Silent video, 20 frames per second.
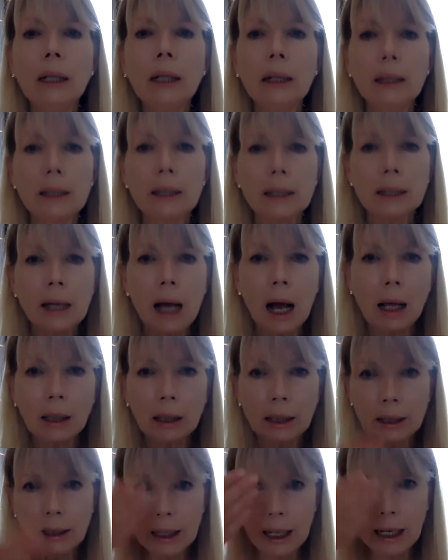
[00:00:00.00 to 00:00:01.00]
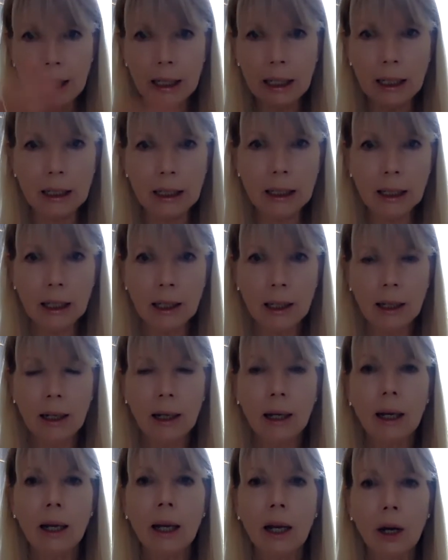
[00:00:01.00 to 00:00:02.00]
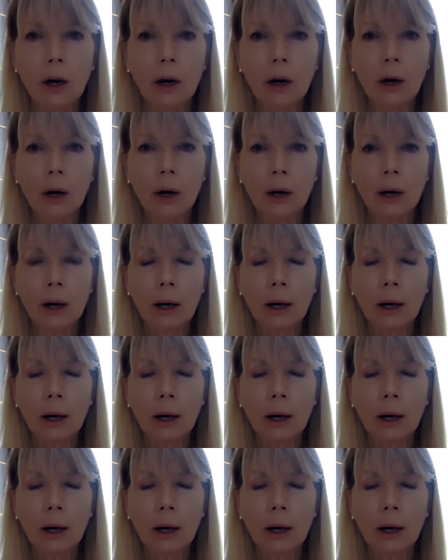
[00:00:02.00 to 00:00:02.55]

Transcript: consolidated here.